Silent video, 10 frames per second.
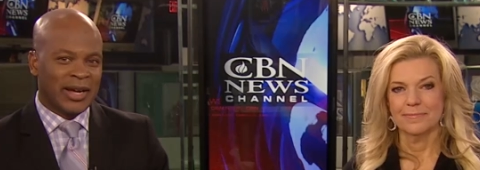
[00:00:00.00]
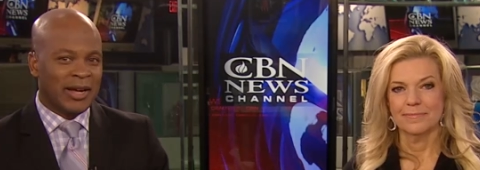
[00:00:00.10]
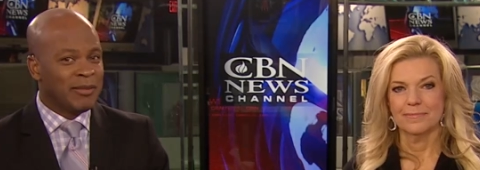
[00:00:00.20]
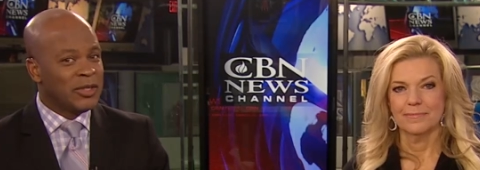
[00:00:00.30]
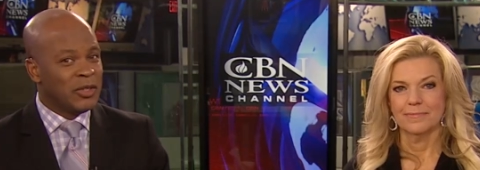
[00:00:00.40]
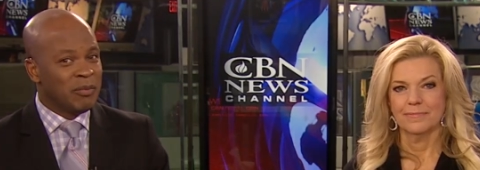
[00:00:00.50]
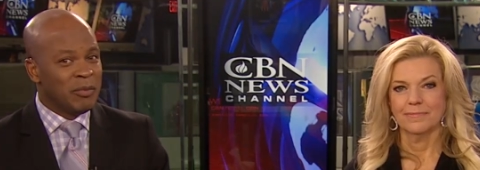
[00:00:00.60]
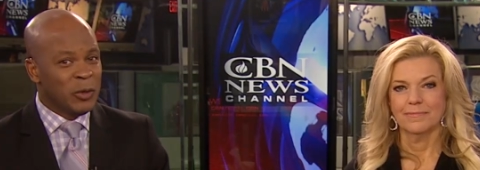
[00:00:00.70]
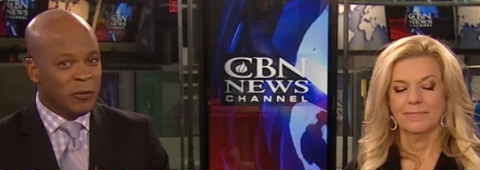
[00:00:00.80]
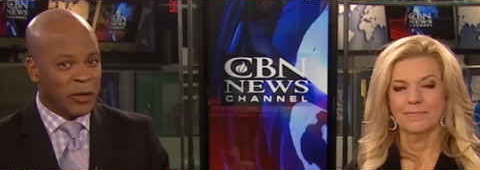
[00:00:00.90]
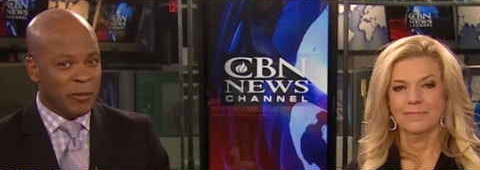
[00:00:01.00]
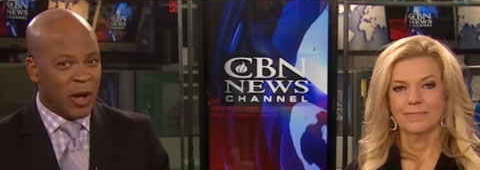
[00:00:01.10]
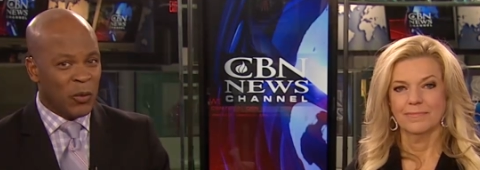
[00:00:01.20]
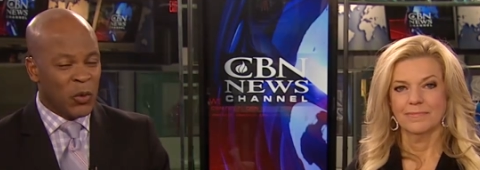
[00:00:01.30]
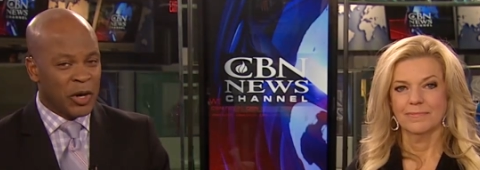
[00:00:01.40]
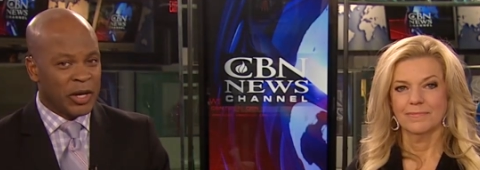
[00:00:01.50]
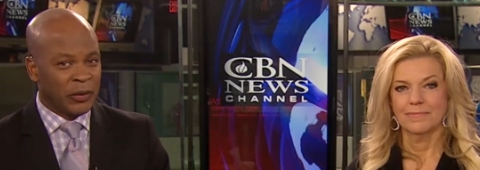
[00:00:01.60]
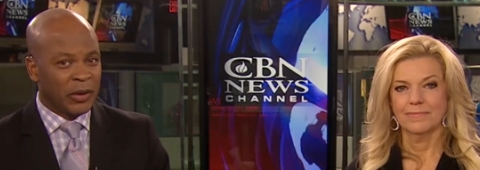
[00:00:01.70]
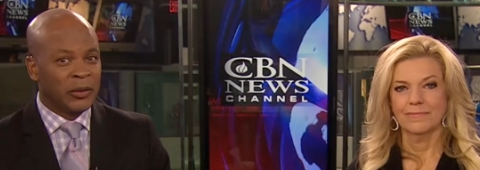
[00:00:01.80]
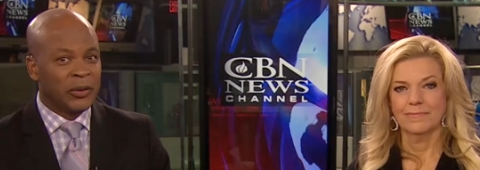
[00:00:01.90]
Speaker 1: Com is the movie about war
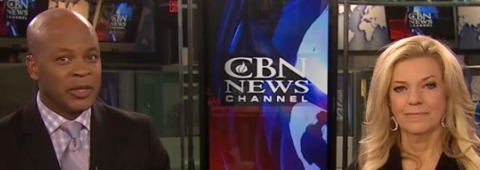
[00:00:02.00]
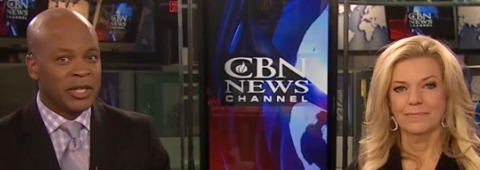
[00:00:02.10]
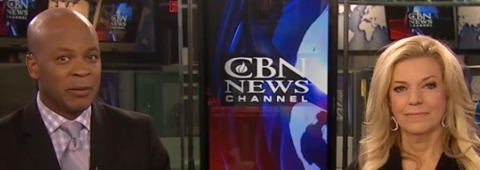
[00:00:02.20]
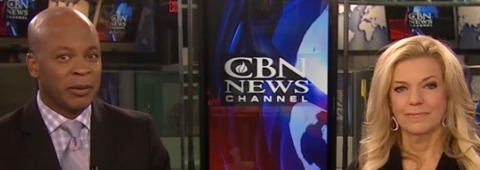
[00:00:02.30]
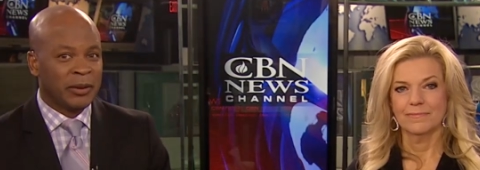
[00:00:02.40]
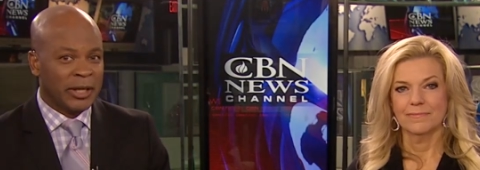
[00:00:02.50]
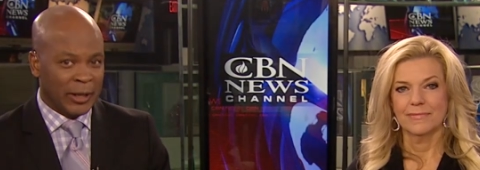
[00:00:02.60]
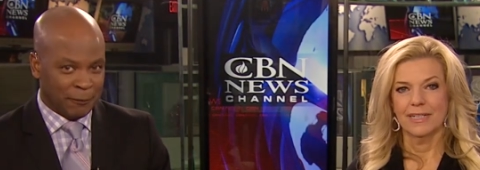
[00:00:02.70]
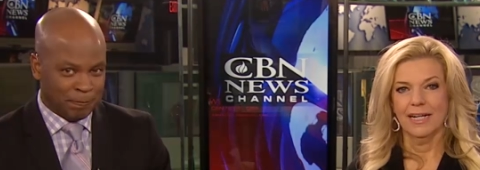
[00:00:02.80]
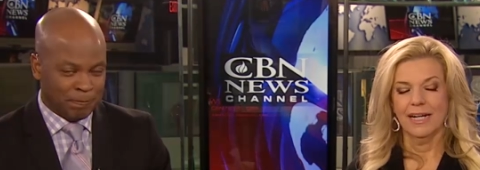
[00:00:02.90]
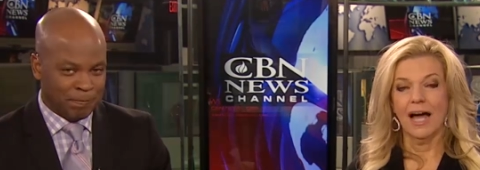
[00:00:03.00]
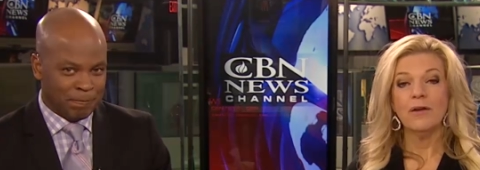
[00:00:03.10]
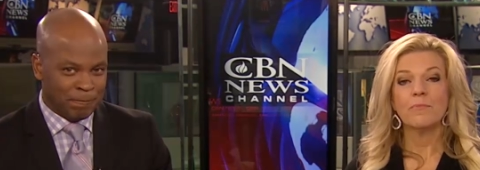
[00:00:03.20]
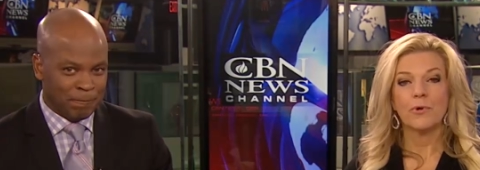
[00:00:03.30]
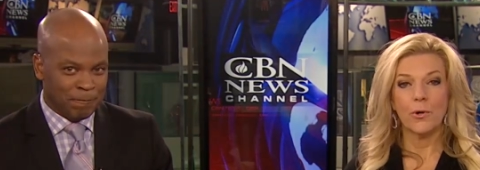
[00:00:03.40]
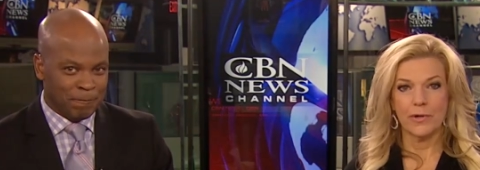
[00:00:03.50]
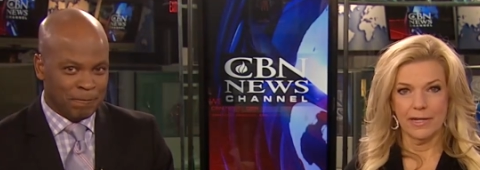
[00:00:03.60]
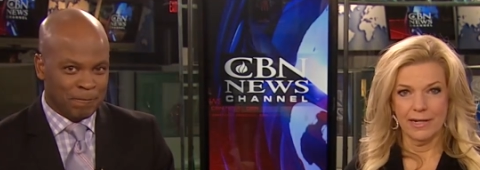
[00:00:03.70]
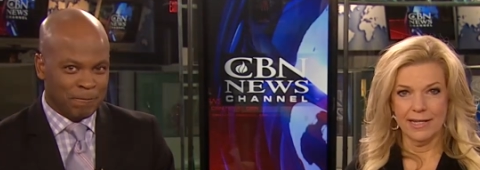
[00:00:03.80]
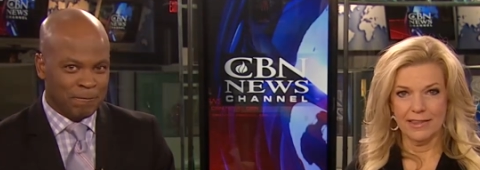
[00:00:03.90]
hero Louis Zamperini.
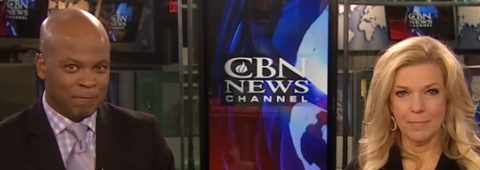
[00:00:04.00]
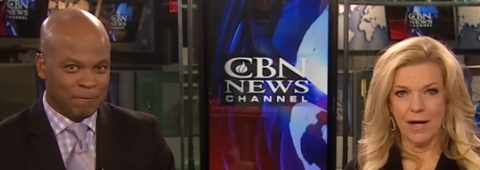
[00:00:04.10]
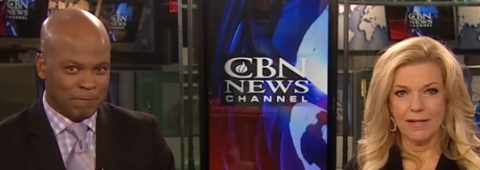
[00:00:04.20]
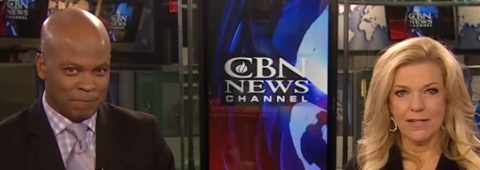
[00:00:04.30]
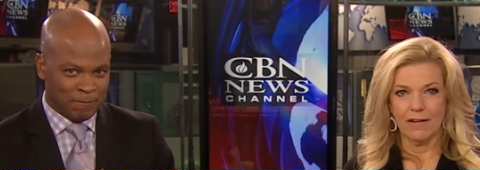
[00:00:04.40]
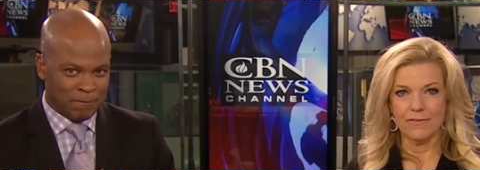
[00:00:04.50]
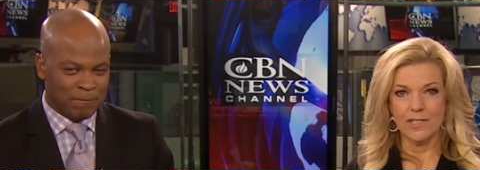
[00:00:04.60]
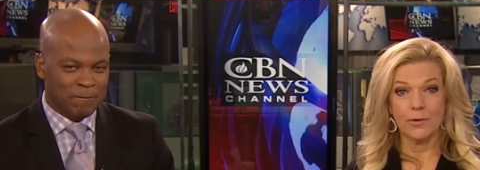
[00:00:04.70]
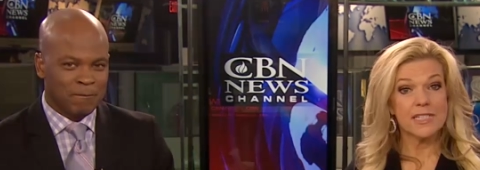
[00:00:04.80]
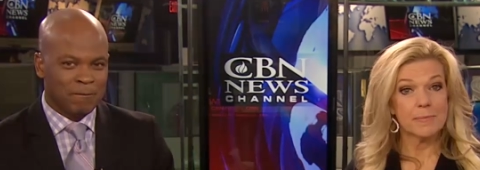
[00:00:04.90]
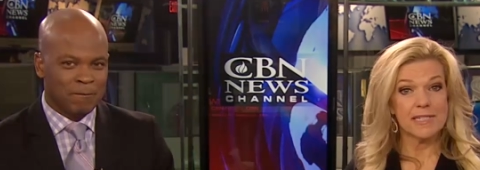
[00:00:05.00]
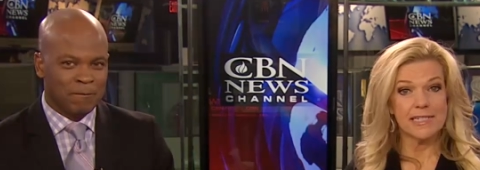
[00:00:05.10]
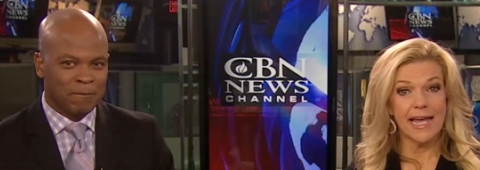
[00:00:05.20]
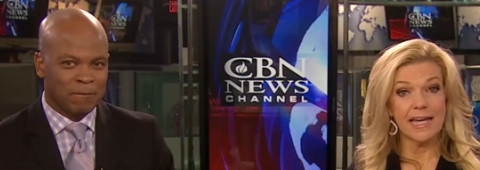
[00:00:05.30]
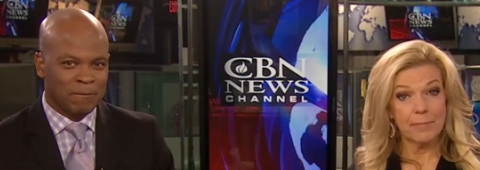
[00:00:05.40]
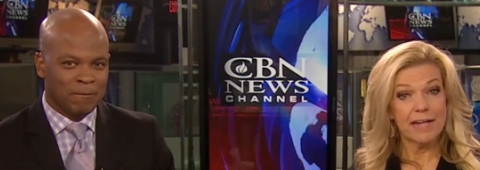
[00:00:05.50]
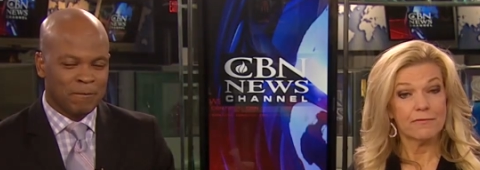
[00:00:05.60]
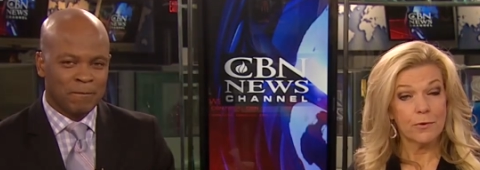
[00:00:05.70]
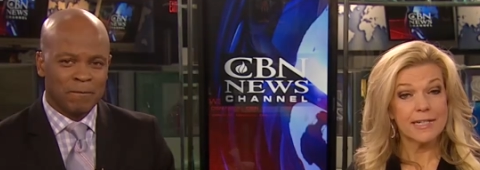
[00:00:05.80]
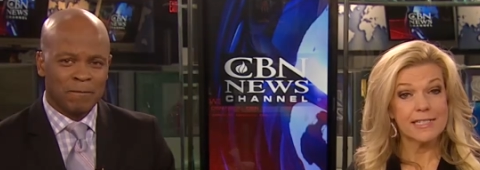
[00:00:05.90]
Speaker 2: Unbroken hit the box office Christmas Day and
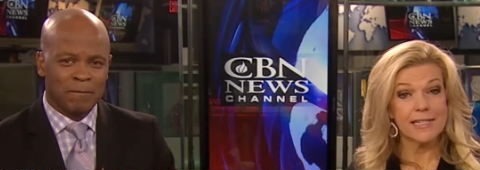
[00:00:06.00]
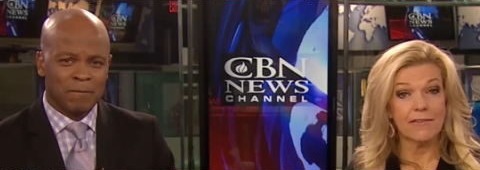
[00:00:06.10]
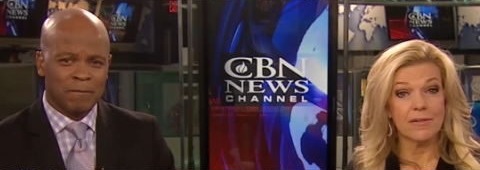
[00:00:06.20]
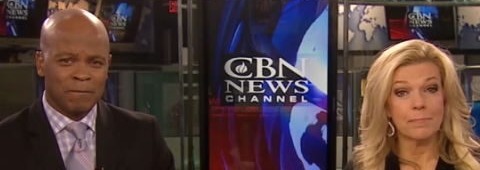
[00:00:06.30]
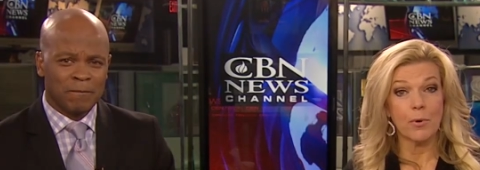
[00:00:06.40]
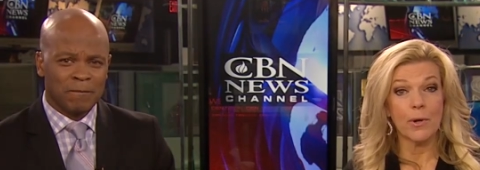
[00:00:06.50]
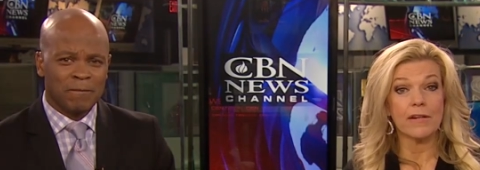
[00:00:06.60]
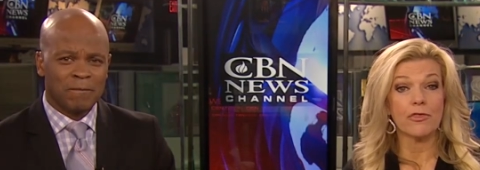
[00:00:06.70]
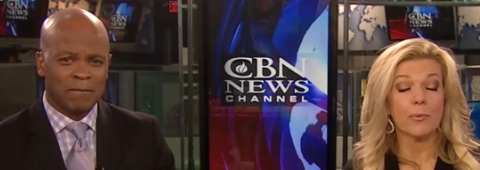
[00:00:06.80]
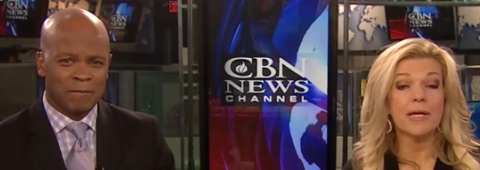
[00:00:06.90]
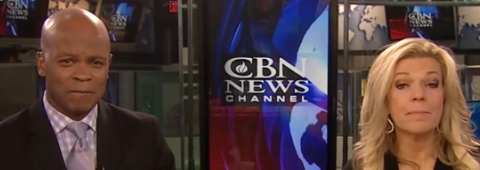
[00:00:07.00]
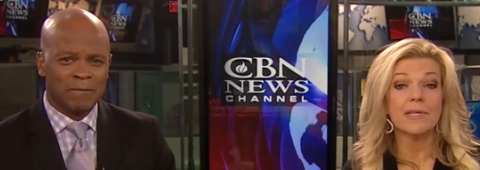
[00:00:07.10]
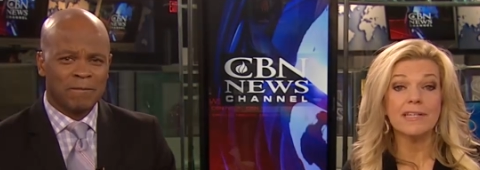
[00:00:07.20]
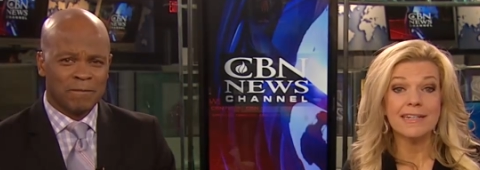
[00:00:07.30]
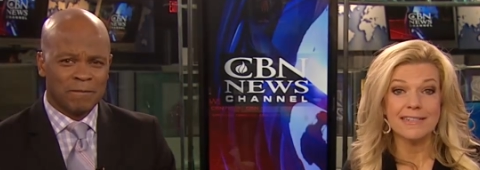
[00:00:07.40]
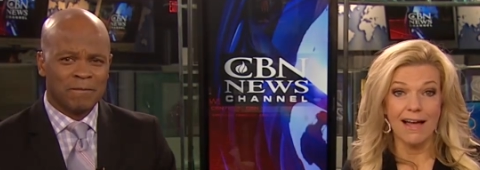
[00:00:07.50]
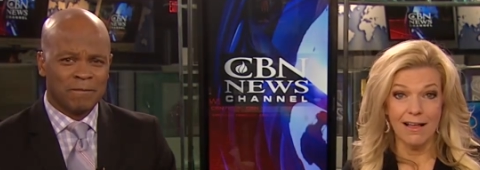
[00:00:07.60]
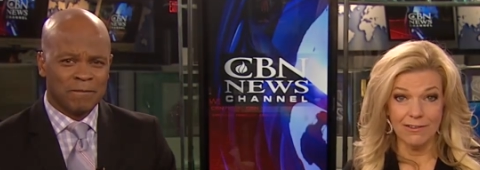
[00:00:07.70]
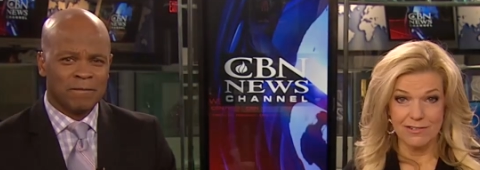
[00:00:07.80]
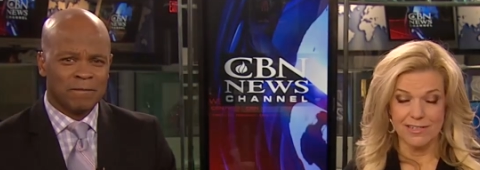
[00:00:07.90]
made $47.3
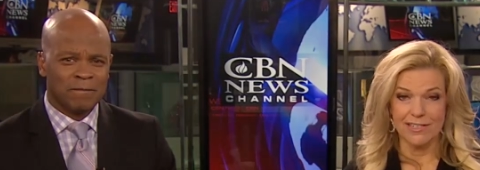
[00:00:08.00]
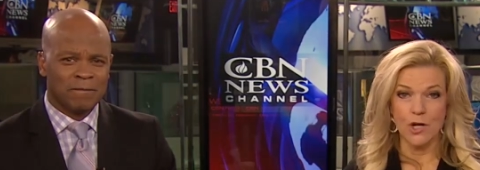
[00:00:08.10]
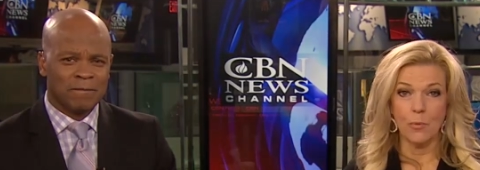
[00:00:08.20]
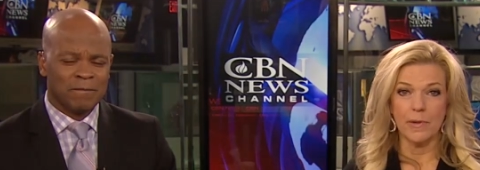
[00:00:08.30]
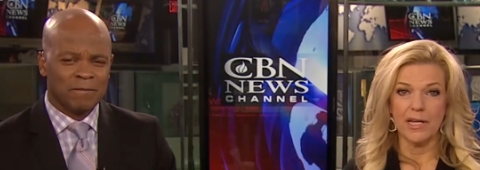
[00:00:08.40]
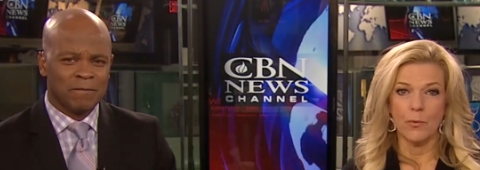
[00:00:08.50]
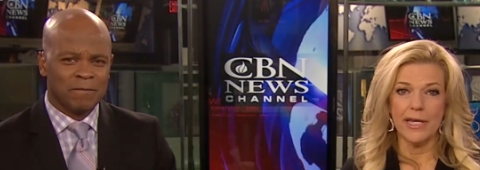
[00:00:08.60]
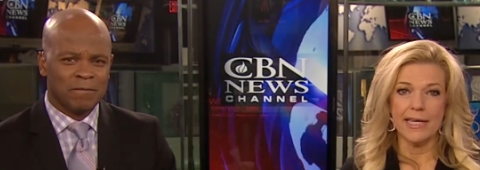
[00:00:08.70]
million in its opening